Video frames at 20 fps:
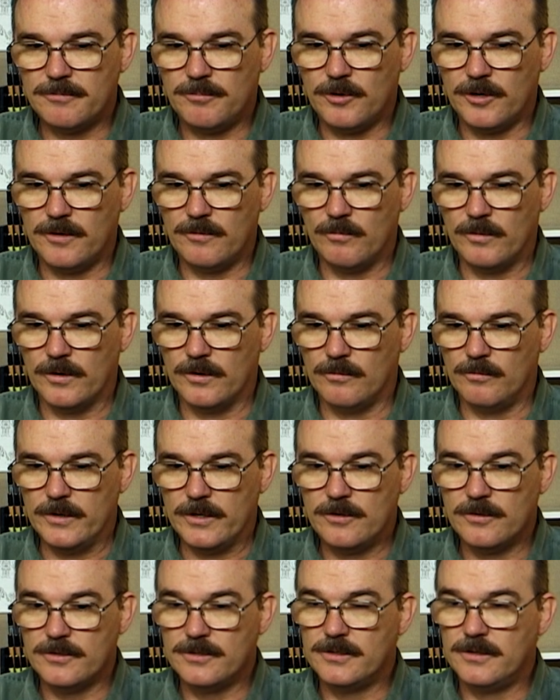point where we
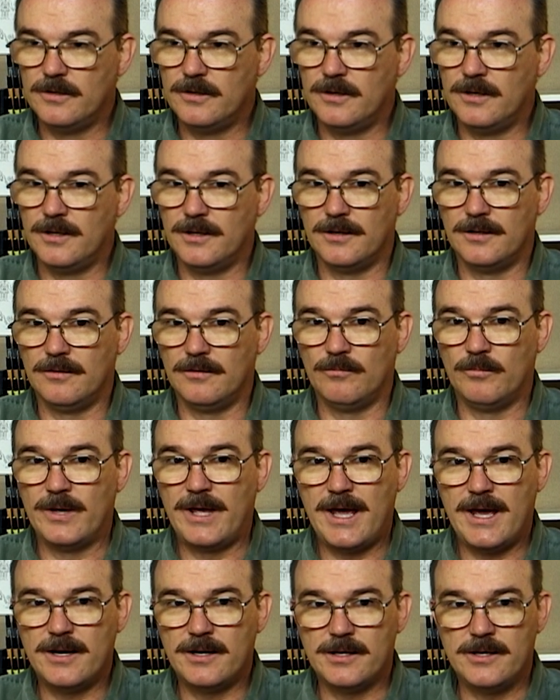couldn't, uh, we
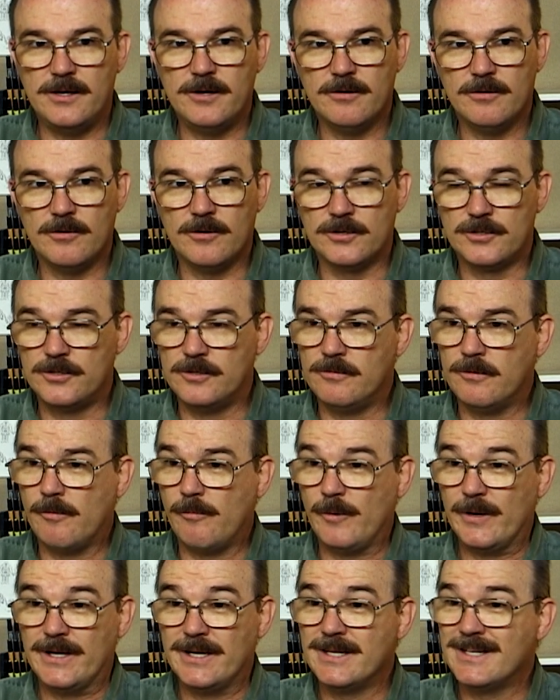had a year or two where
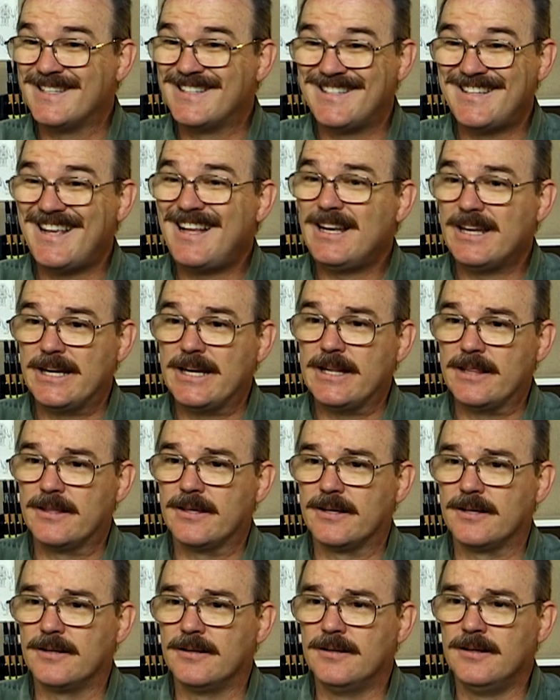we didn't sell
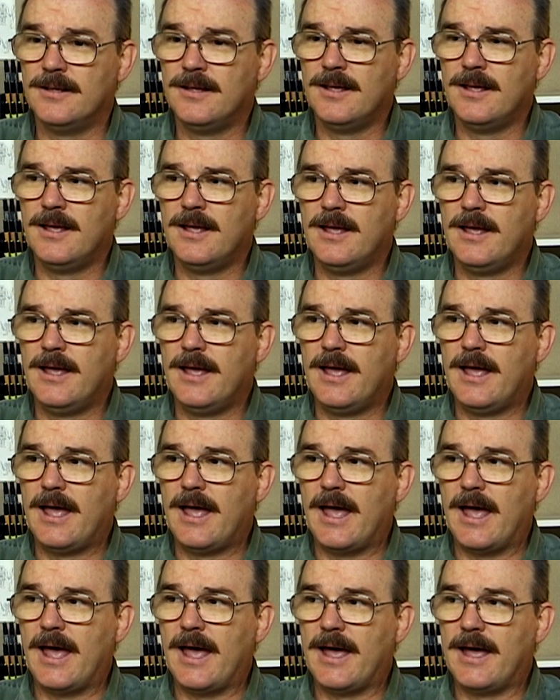anything.
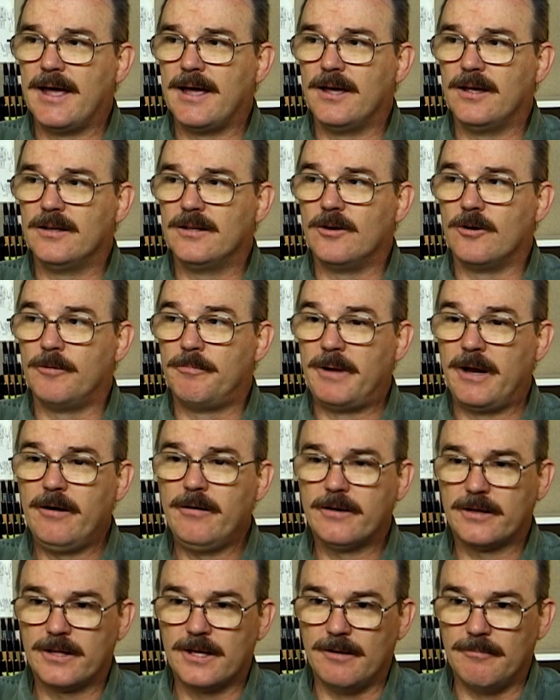And our
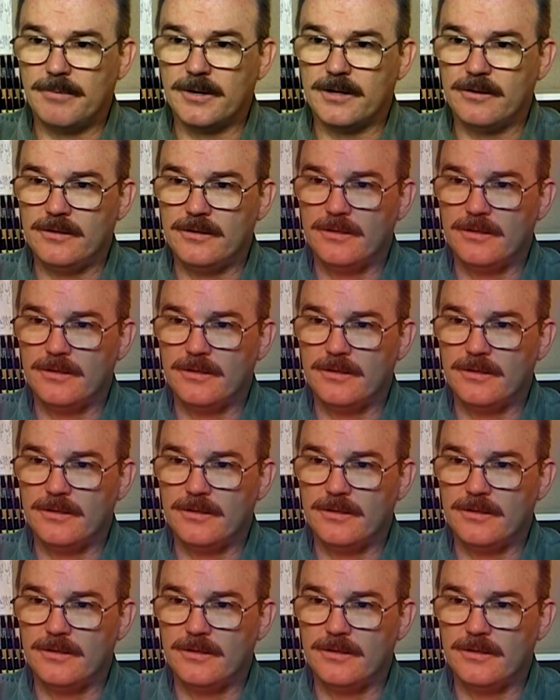parent company,